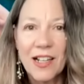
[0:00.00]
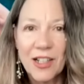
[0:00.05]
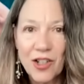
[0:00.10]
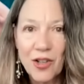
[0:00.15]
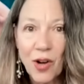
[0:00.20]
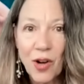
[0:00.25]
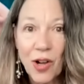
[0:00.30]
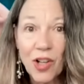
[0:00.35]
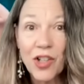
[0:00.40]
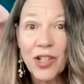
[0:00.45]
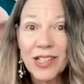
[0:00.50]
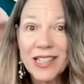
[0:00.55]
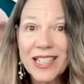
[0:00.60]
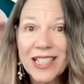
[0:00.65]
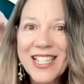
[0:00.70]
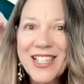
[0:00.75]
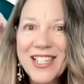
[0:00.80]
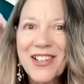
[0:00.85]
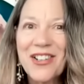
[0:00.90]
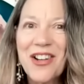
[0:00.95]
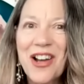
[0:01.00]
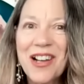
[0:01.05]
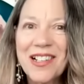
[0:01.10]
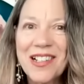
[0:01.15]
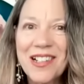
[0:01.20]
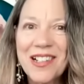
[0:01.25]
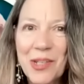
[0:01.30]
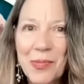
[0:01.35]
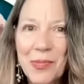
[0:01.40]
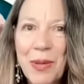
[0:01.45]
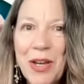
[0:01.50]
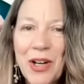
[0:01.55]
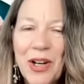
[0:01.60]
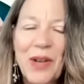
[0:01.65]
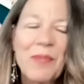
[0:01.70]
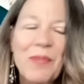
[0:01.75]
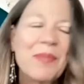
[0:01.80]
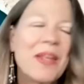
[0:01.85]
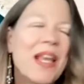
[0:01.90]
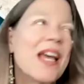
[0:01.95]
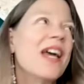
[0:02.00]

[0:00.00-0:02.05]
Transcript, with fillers: astrology listener, not speaker.